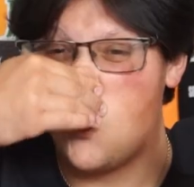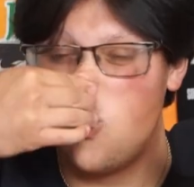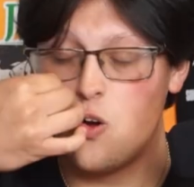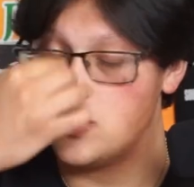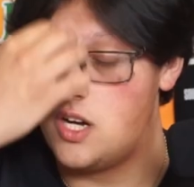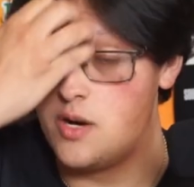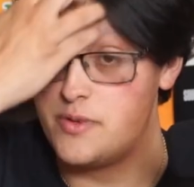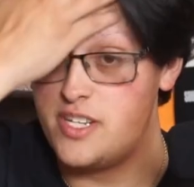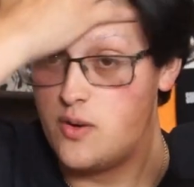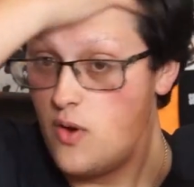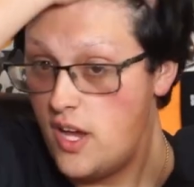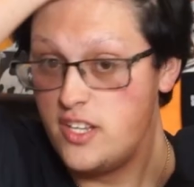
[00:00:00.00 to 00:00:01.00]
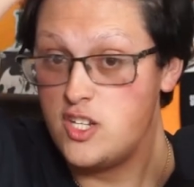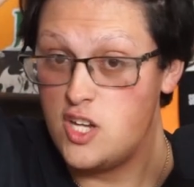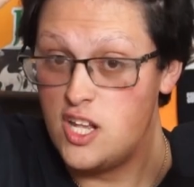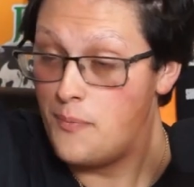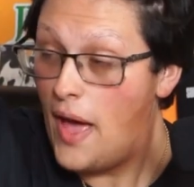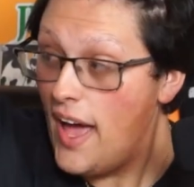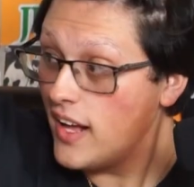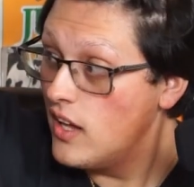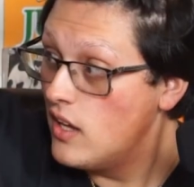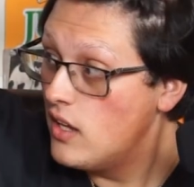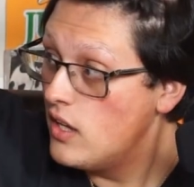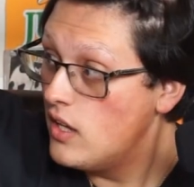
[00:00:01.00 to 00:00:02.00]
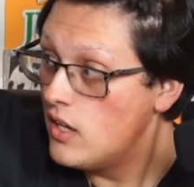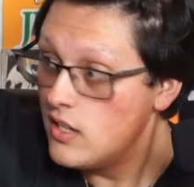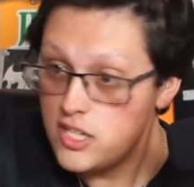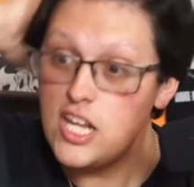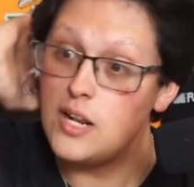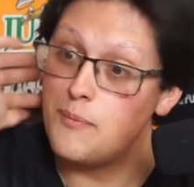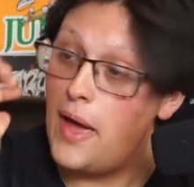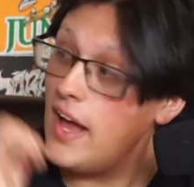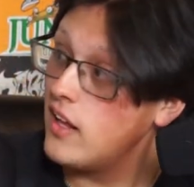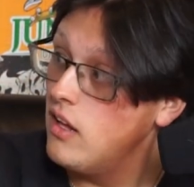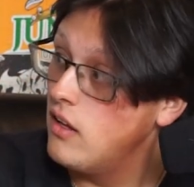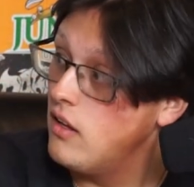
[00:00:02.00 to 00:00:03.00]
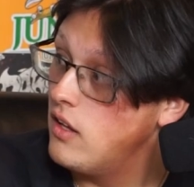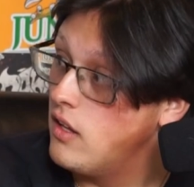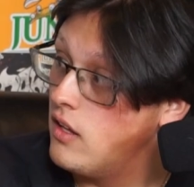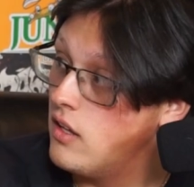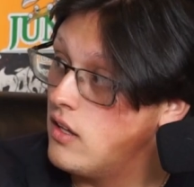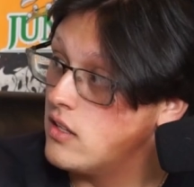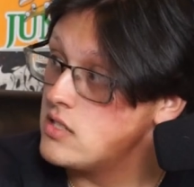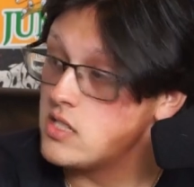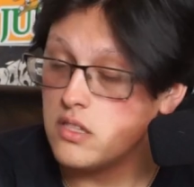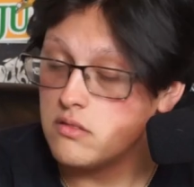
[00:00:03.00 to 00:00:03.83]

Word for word: her was 100% right. Did you hit him back? Did you hit him back? She goes,